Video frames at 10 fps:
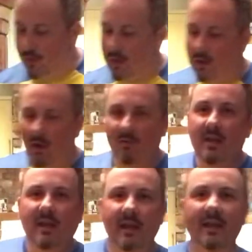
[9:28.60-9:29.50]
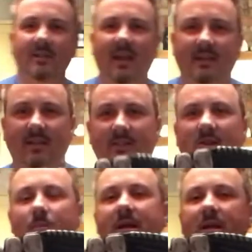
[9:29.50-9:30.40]
get a glove, it is like this,
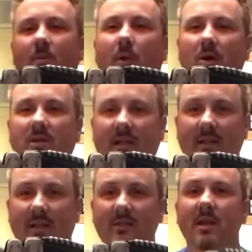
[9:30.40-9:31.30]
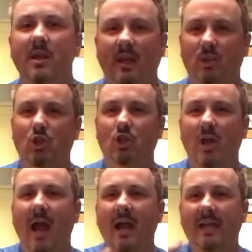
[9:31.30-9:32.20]
comes out of the box like this. It's
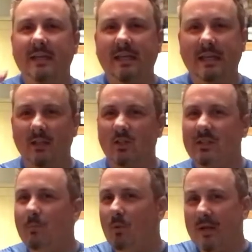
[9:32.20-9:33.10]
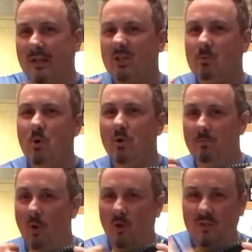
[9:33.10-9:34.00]
shiny and slippery and smooth, and
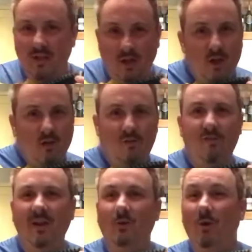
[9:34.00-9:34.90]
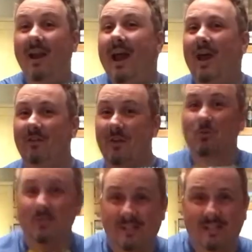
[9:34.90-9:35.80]
balls tend to flick right out of it. You
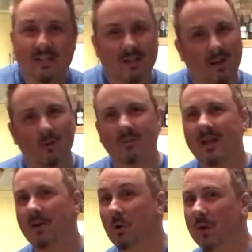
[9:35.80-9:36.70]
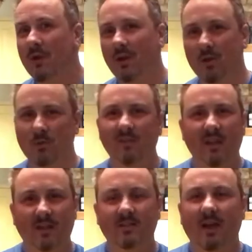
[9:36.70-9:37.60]
really need to close down quick on it. Your
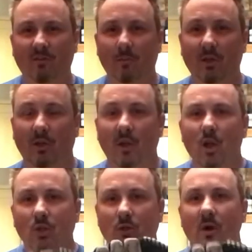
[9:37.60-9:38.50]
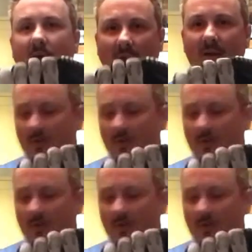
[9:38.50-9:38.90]
reflexes have to be good. So how do you